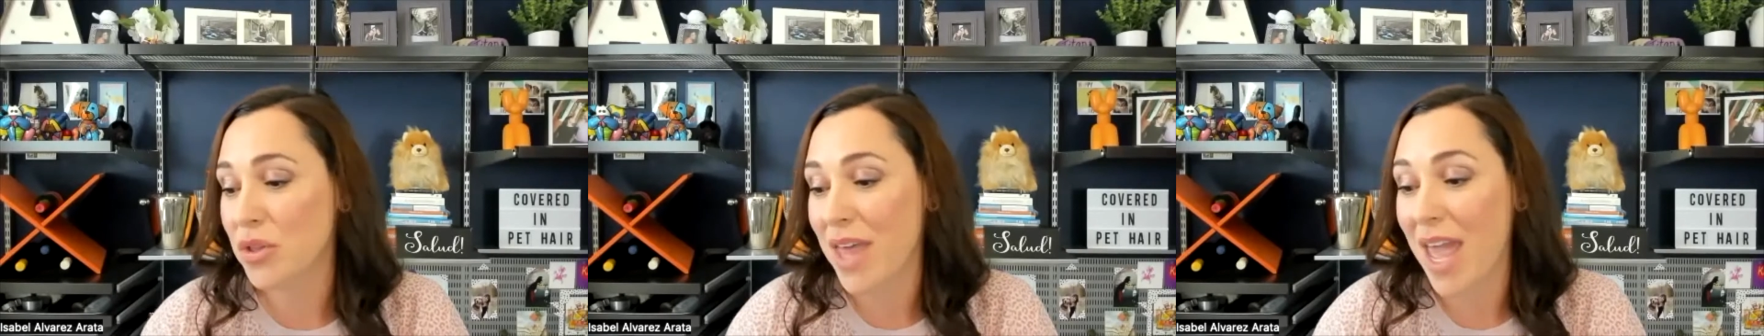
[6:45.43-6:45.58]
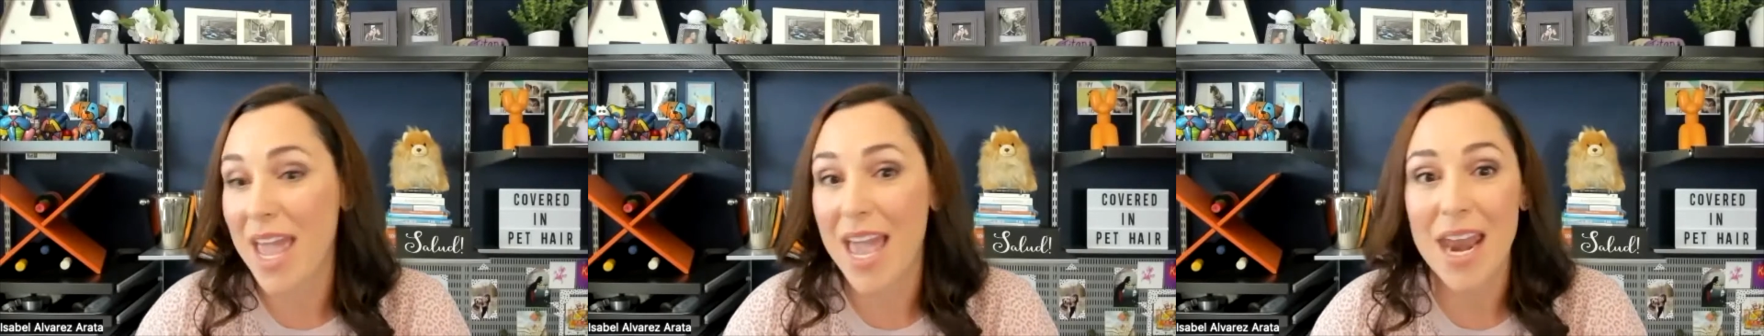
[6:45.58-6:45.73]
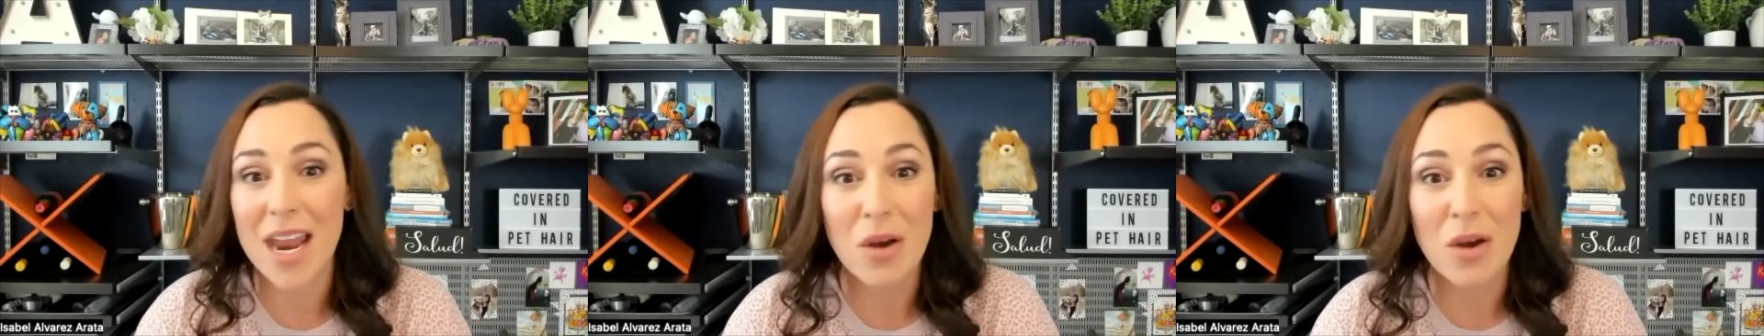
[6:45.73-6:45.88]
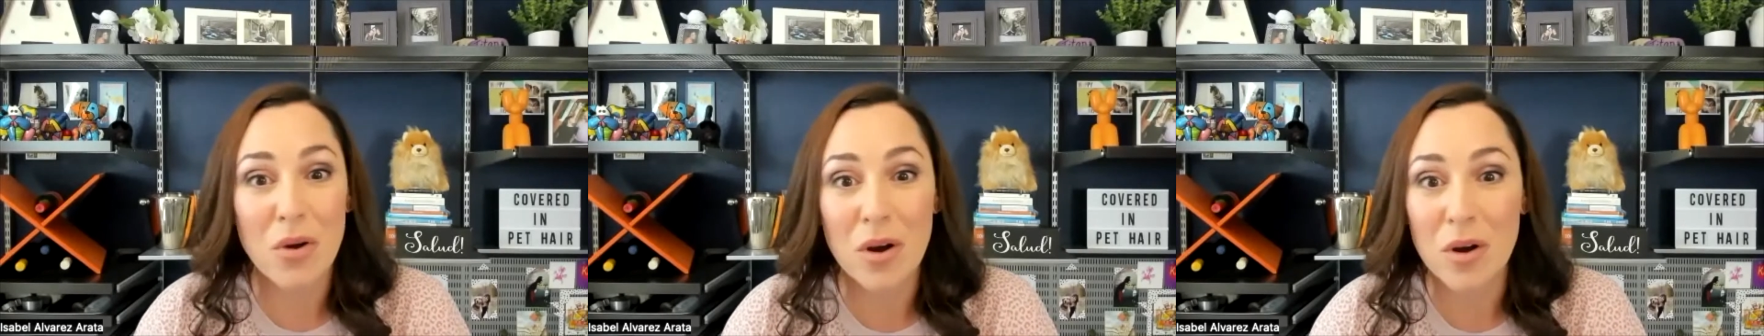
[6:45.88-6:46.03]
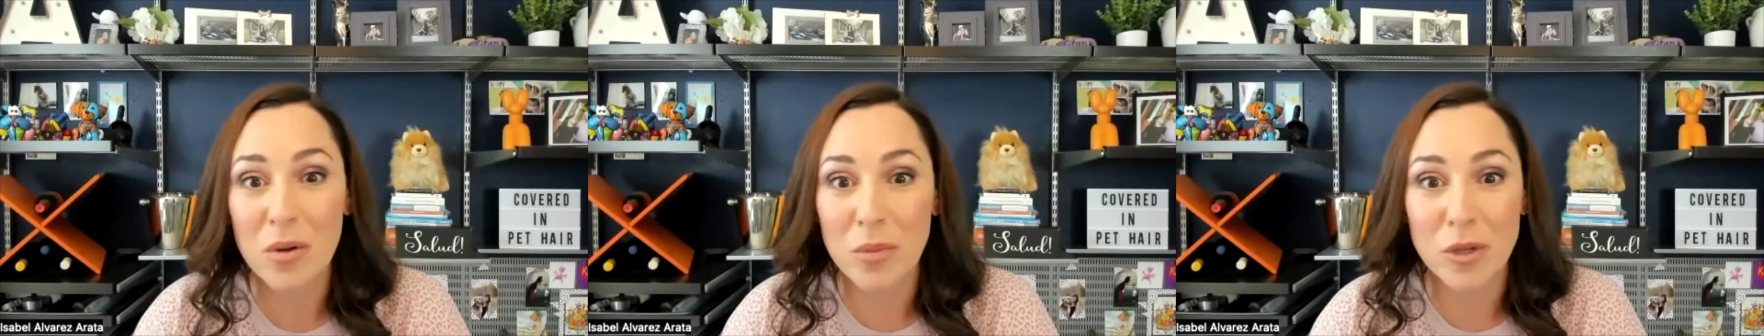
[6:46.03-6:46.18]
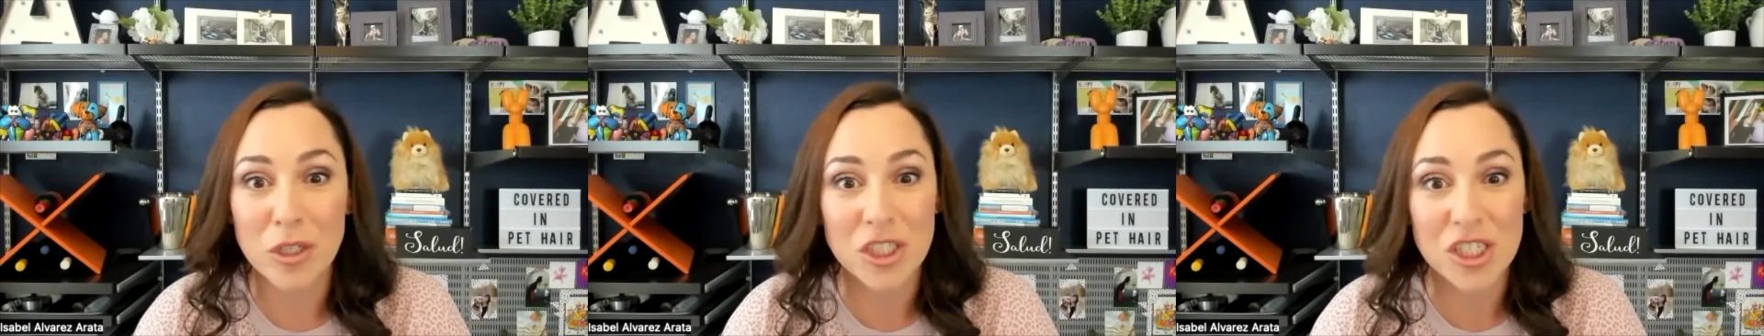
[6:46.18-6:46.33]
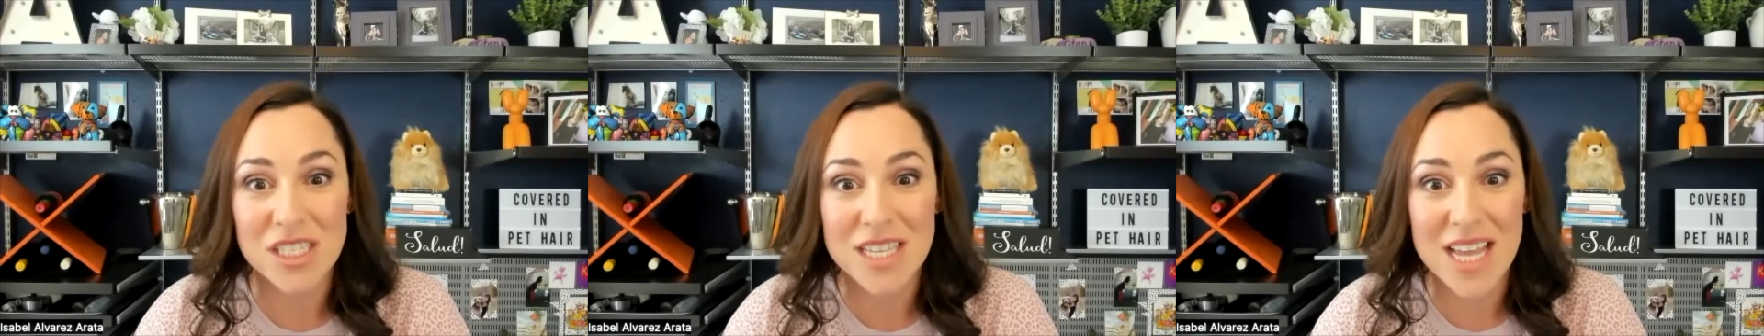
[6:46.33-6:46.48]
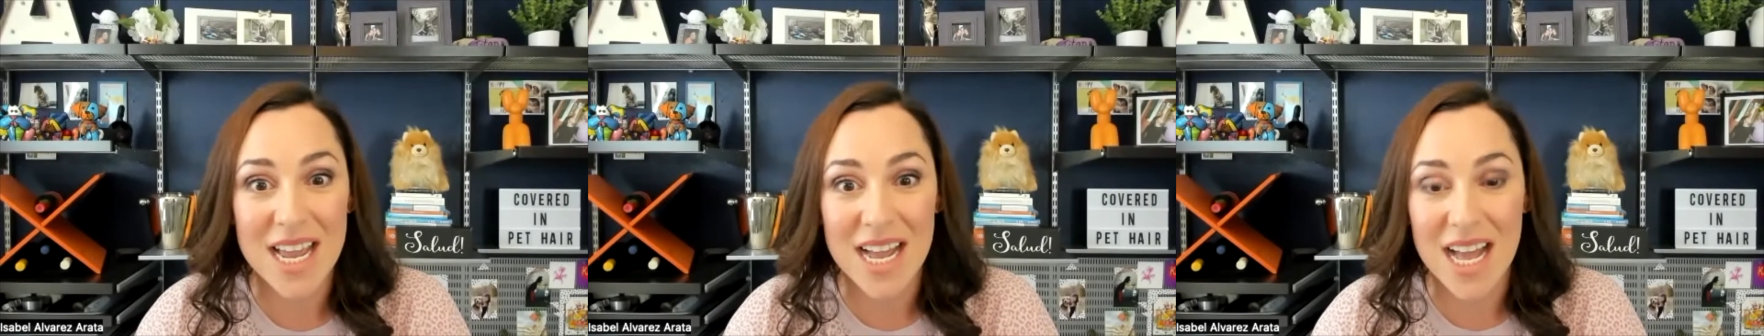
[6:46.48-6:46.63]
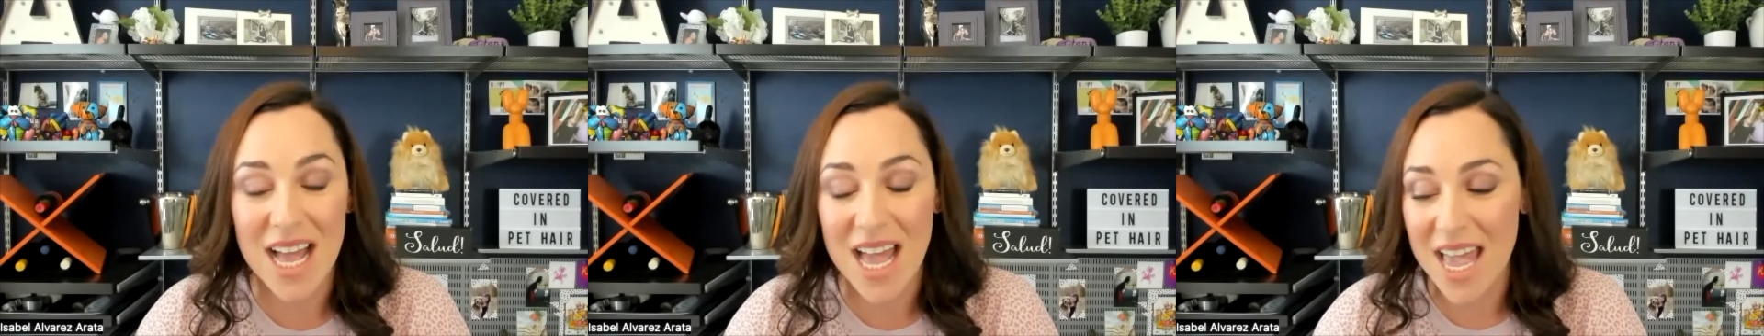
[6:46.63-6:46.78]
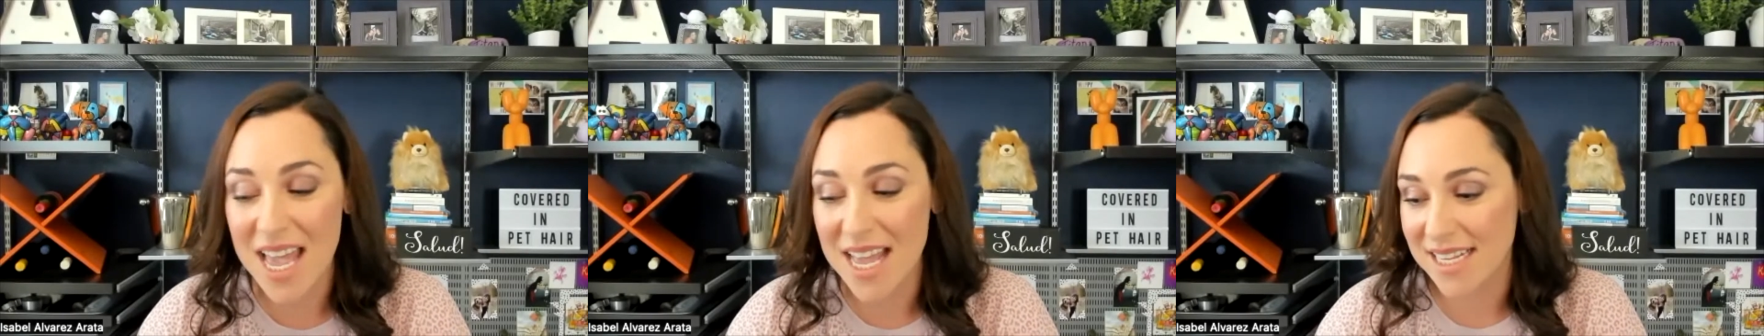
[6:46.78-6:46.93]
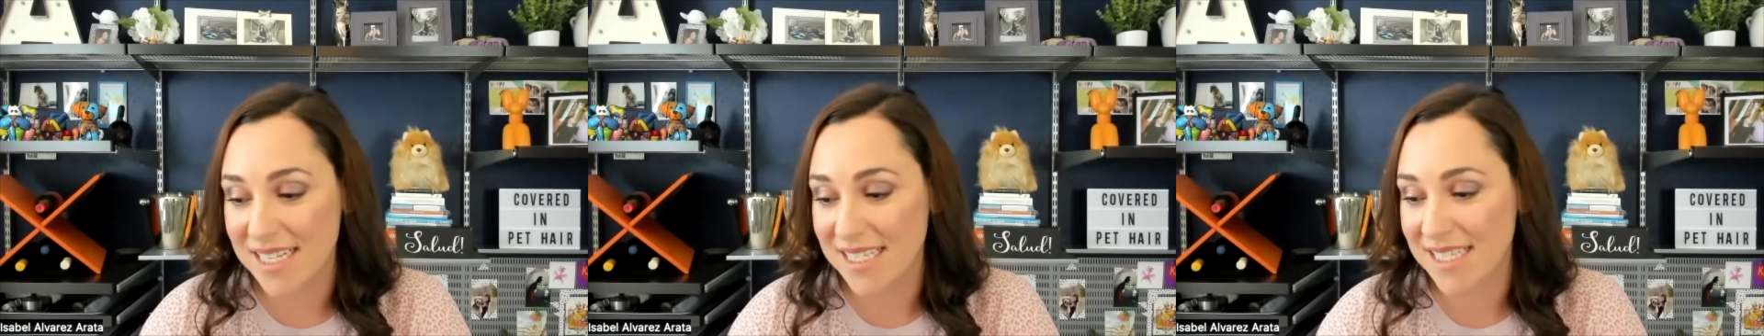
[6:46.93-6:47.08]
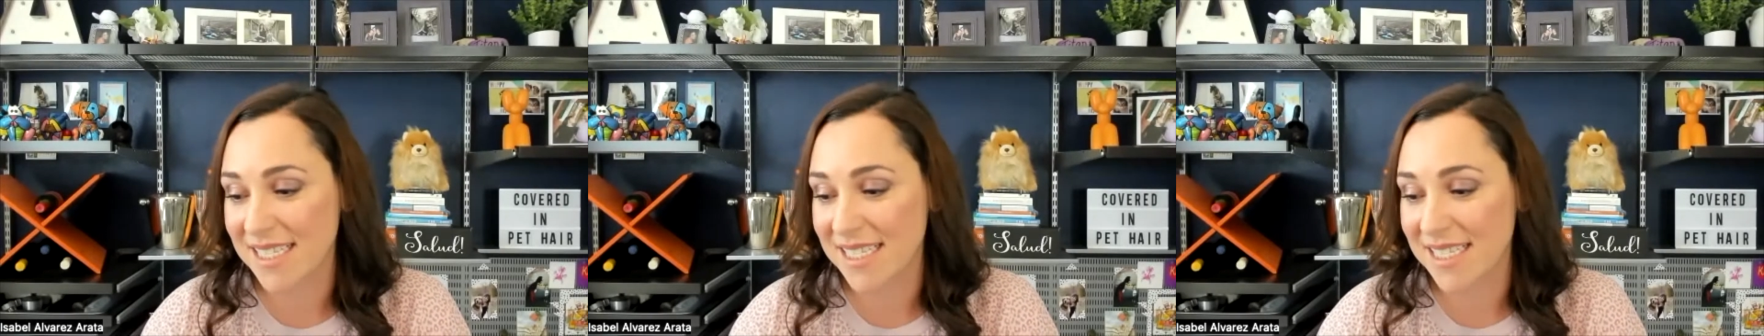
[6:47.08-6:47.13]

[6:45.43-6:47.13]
They get irritable just like us.